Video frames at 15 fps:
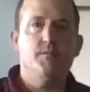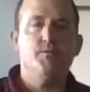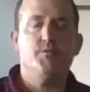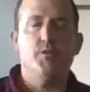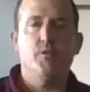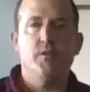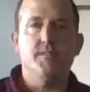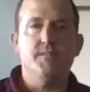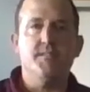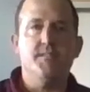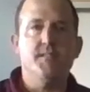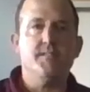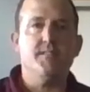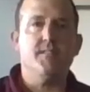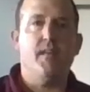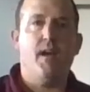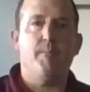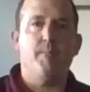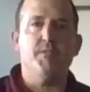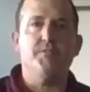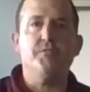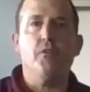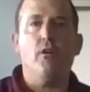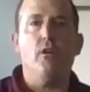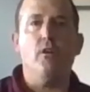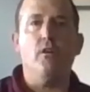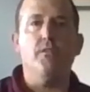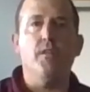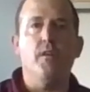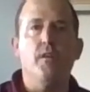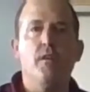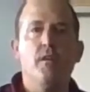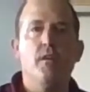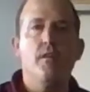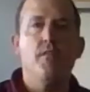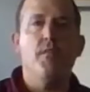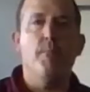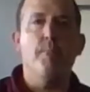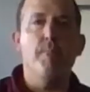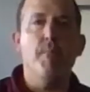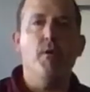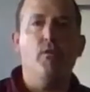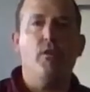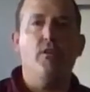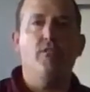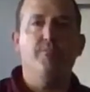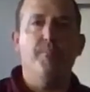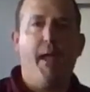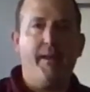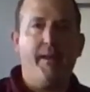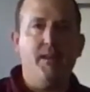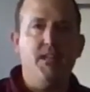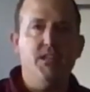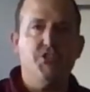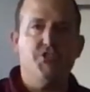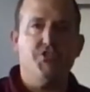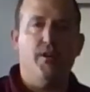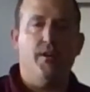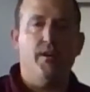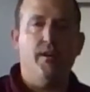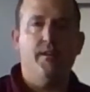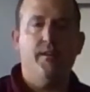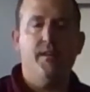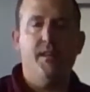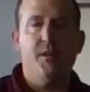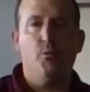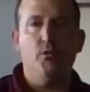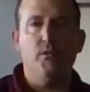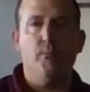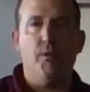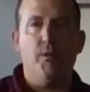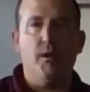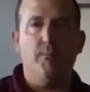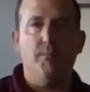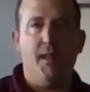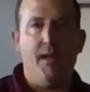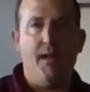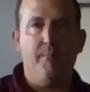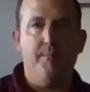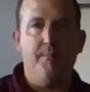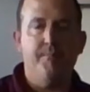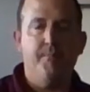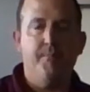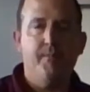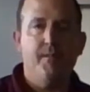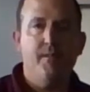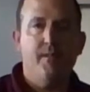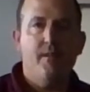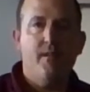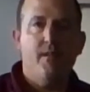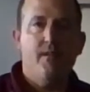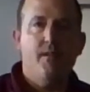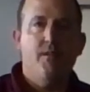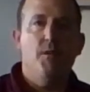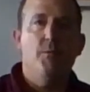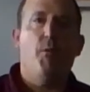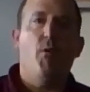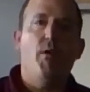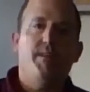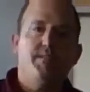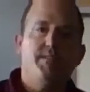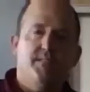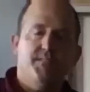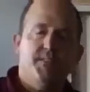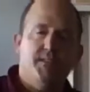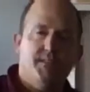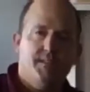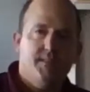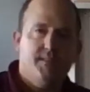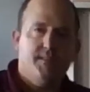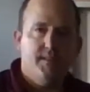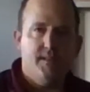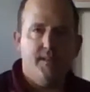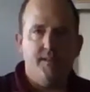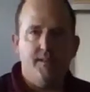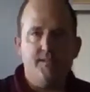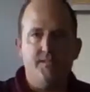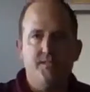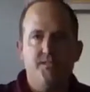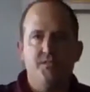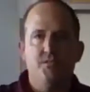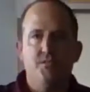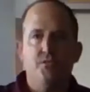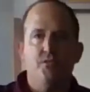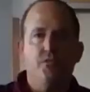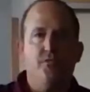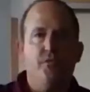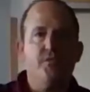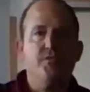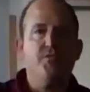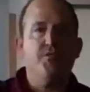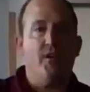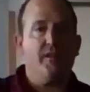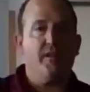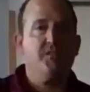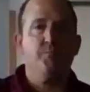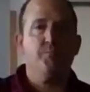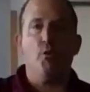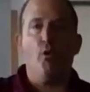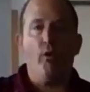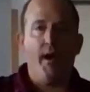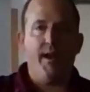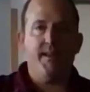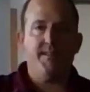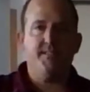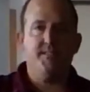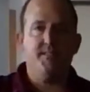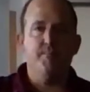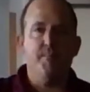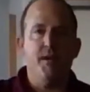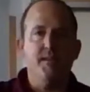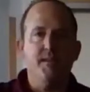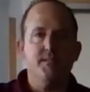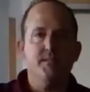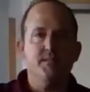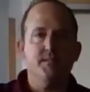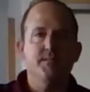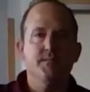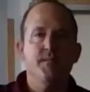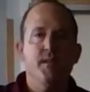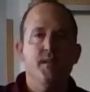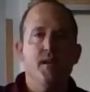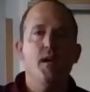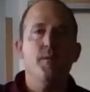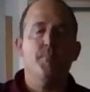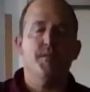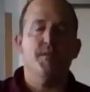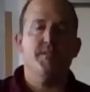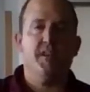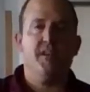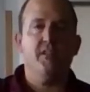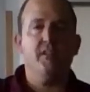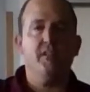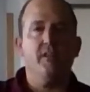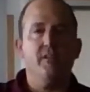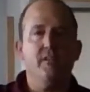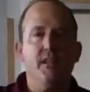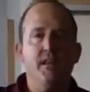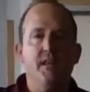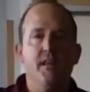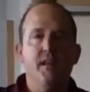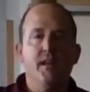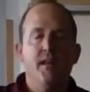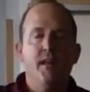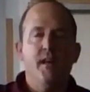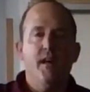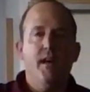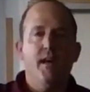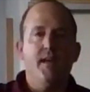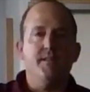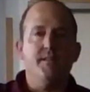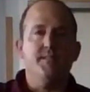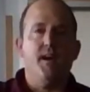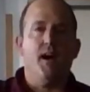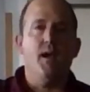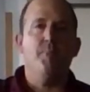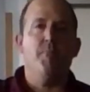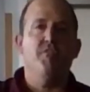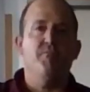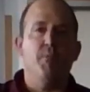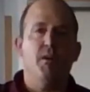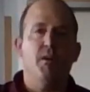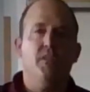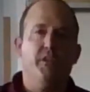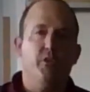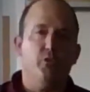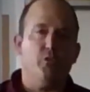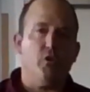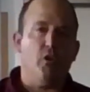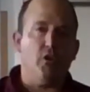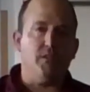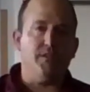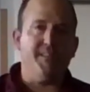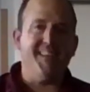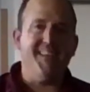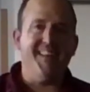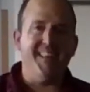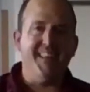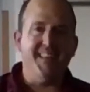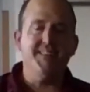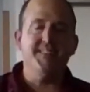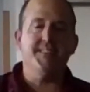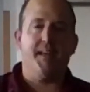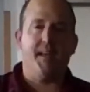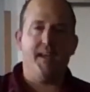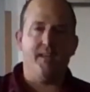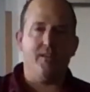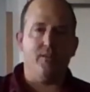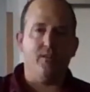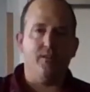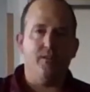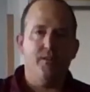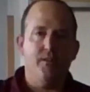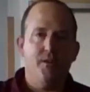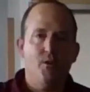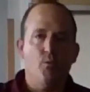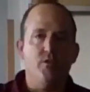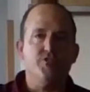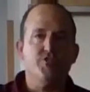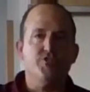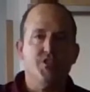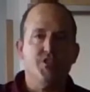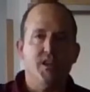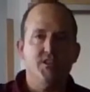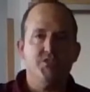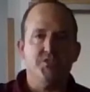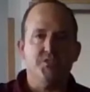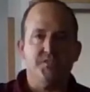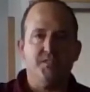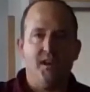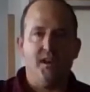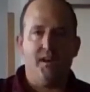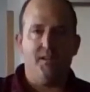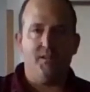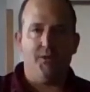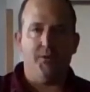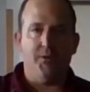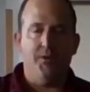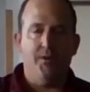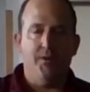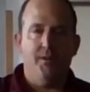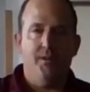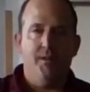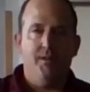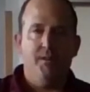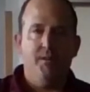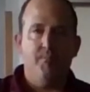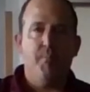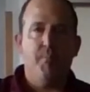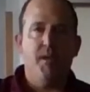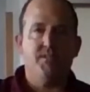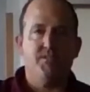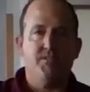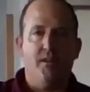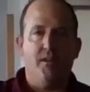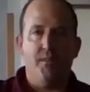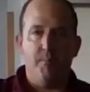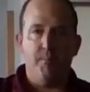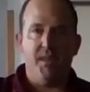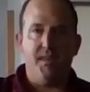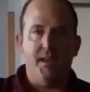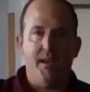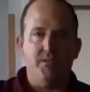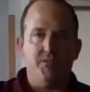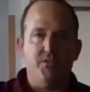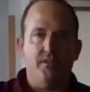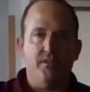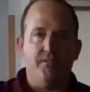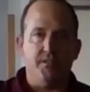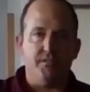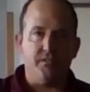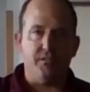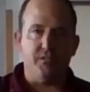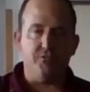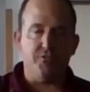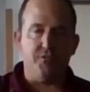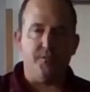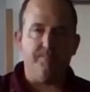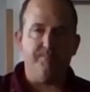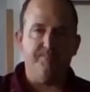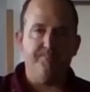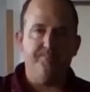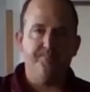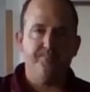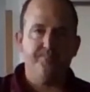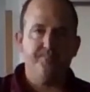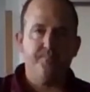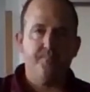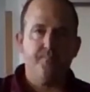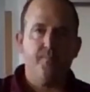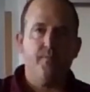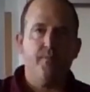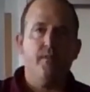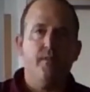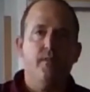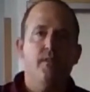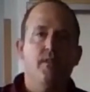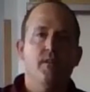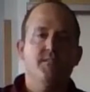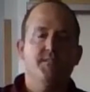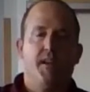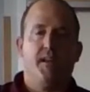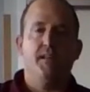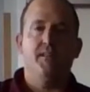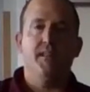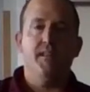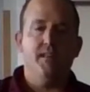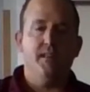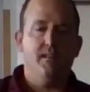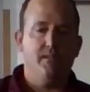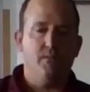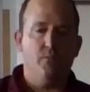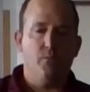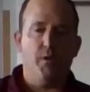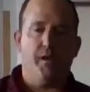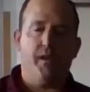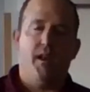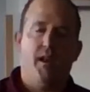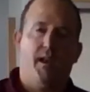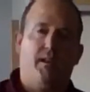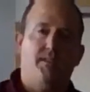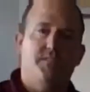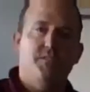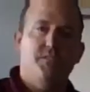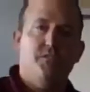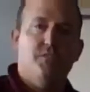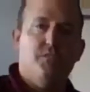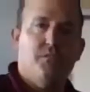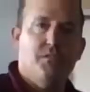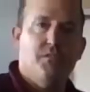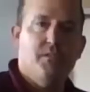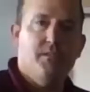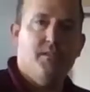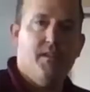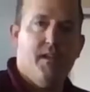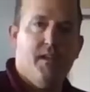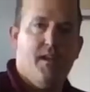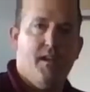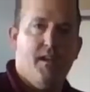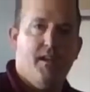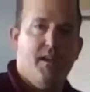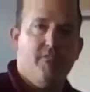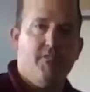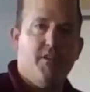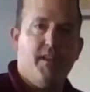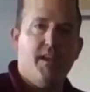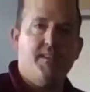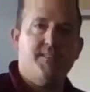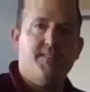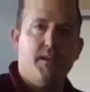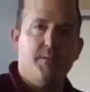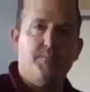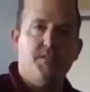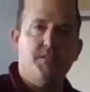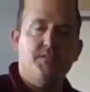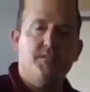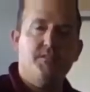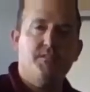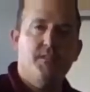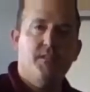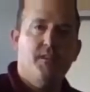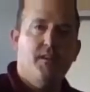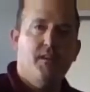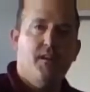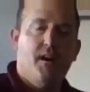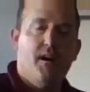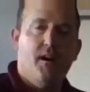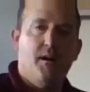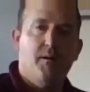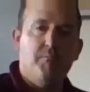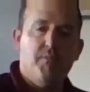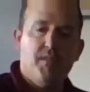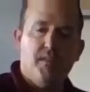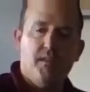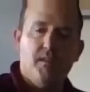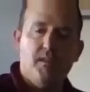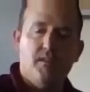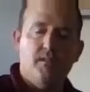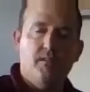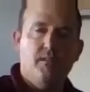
students, this lab is called the Milk of Magnesia Equilibrium Lab. The point of it is to, first of all, explore acids and bases, and particularly a type of molecule called an indicator, which changes color based on the pH of the solution. Secondly, we connect to an everyday substance, the